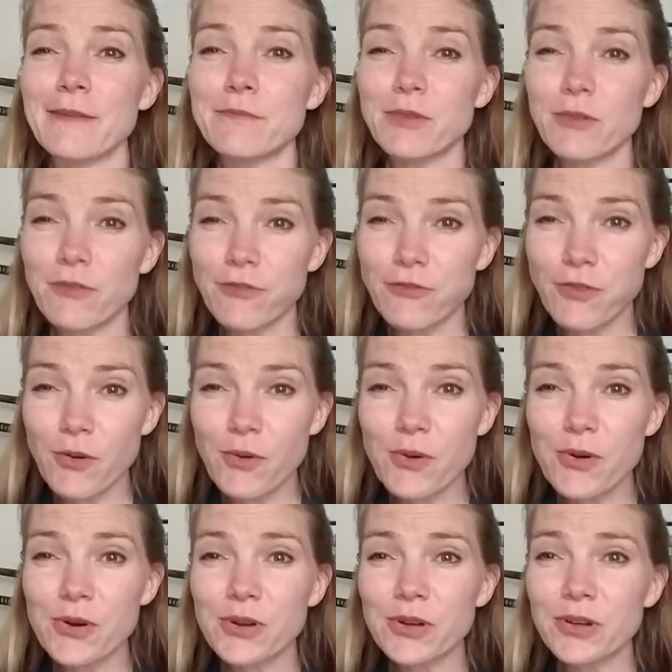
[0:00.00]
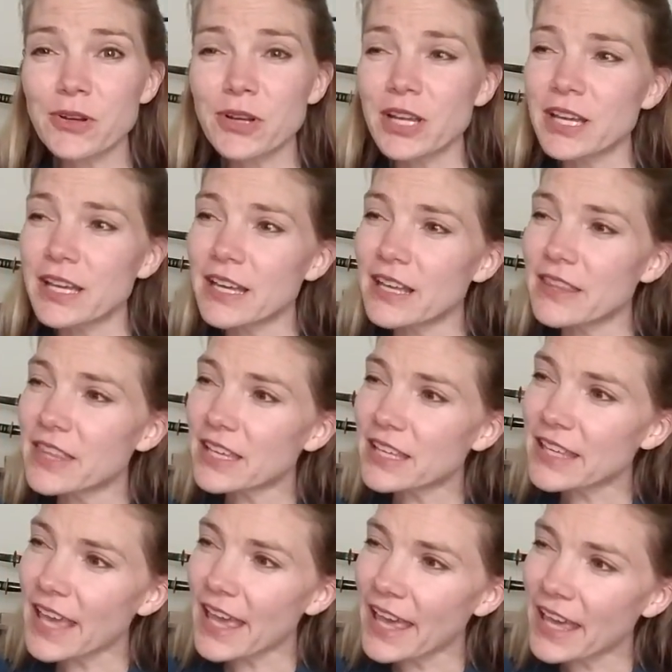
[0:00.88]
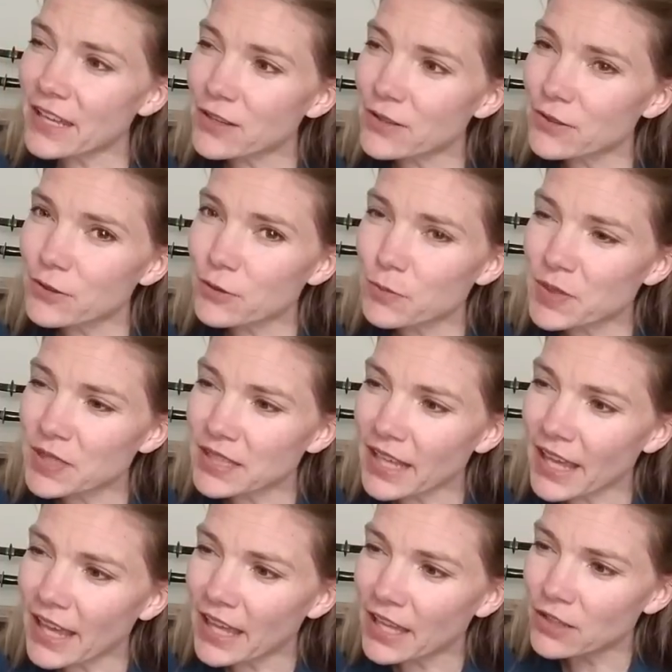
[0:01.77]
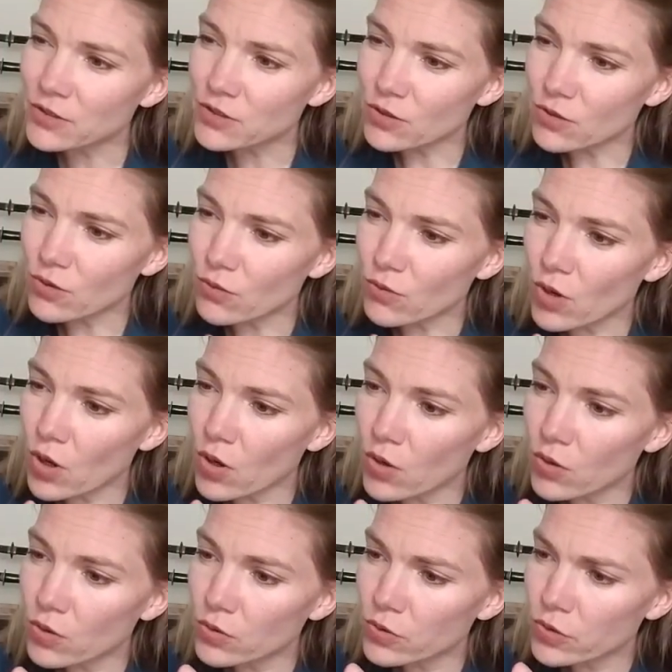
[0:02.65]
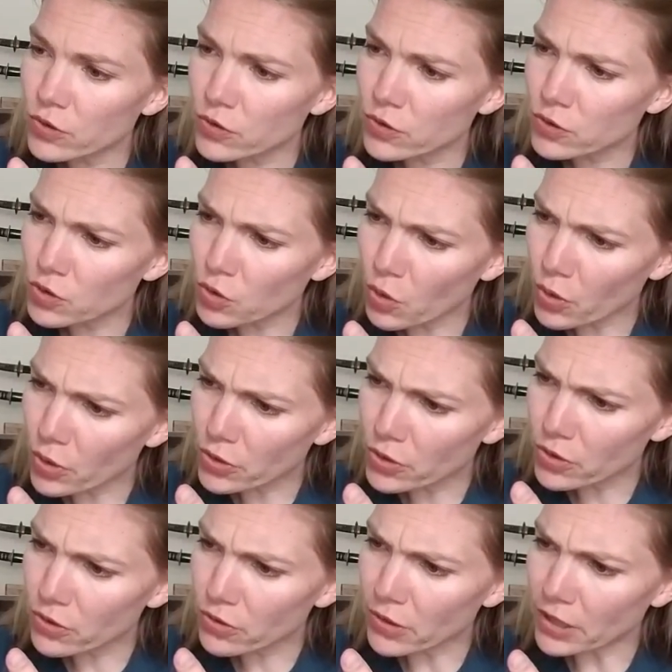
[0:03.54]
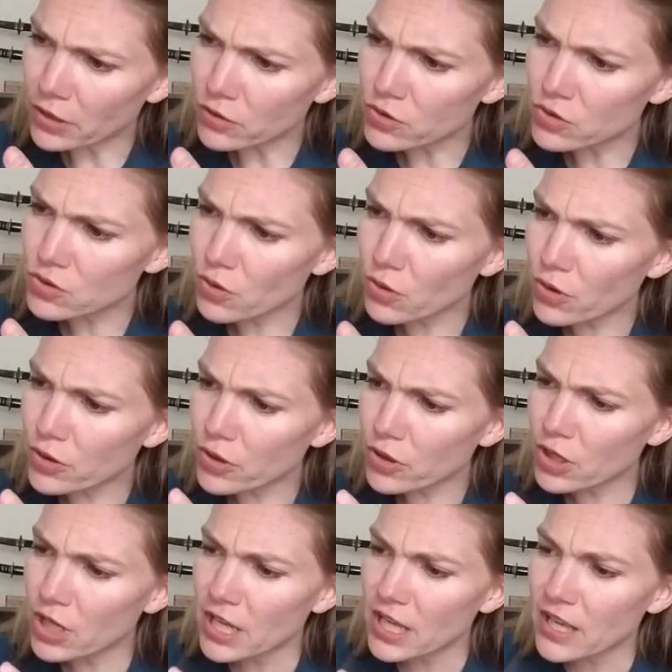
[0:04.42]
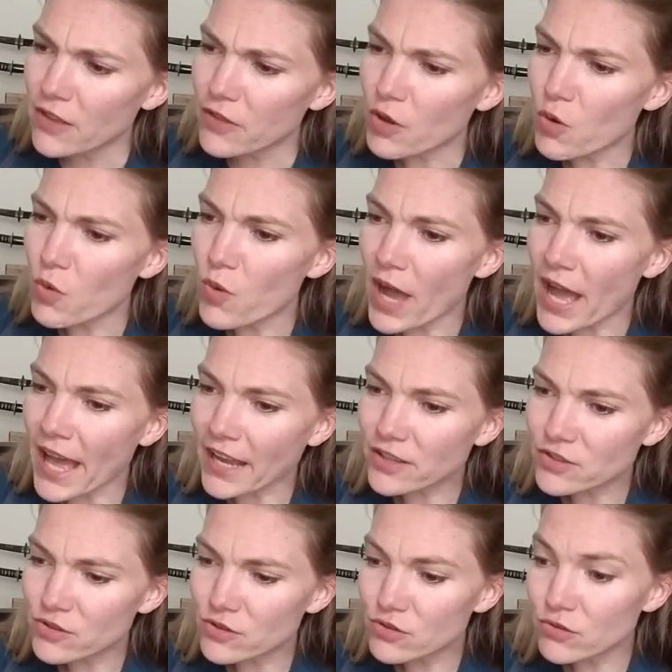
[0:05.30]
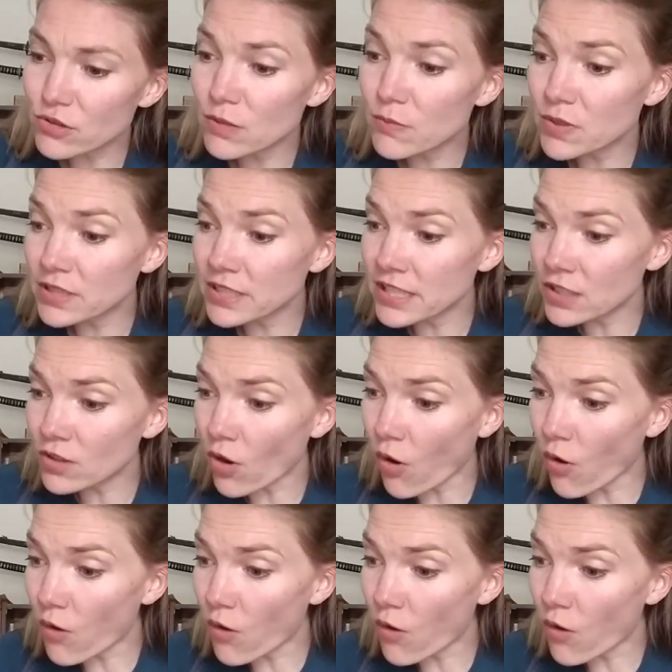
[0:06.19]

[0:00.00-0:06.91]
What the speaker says: Before the candles began to grow shorter and shorter, the wax dribbling